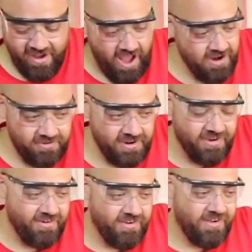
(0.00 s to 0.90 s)
If I don't know.
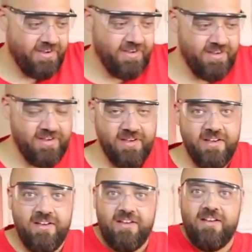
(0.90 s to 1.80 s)
It's that small
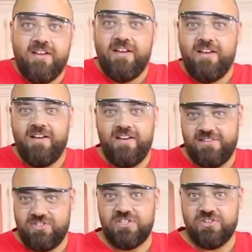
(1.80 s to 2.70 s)
and was so
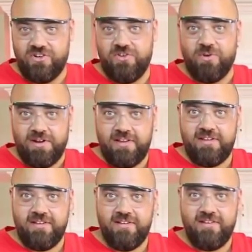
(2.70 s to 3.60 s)
strong. Ginger, are you ready?